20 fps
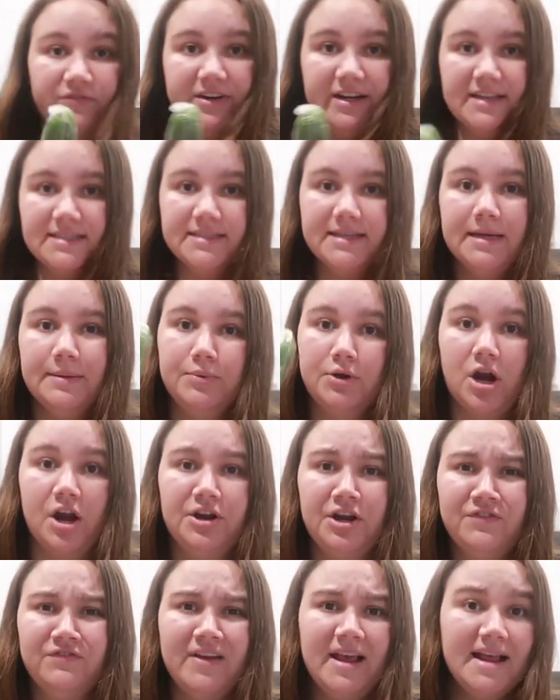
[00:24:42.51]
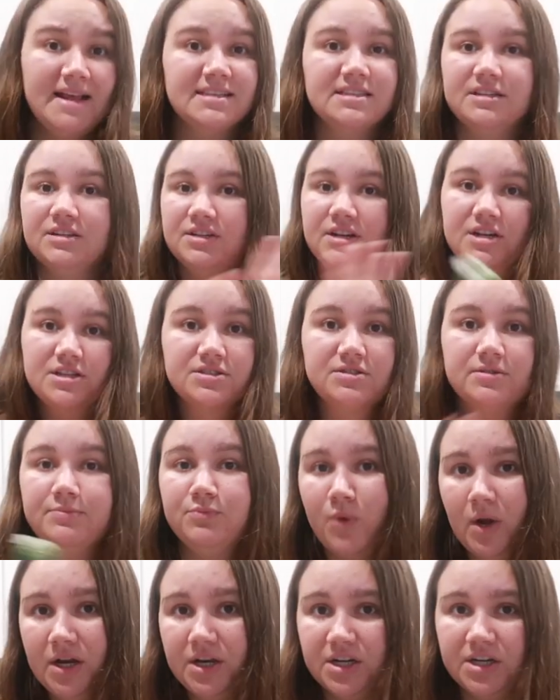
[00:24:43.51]
freeze it, put on your face, it does
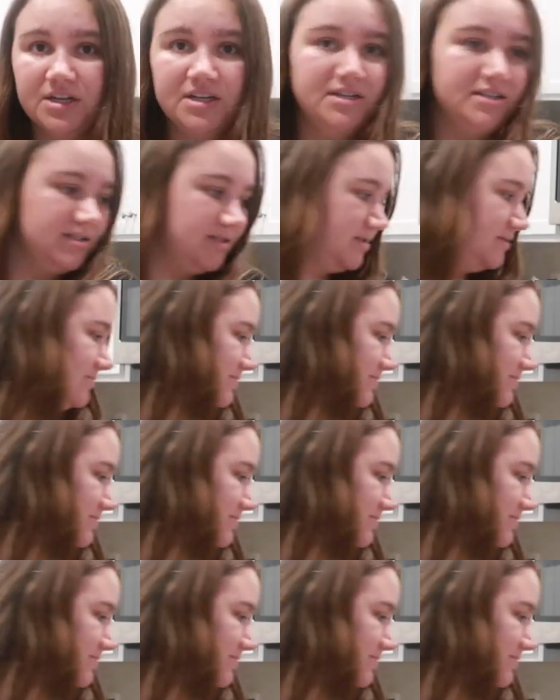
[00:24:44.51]
wonders.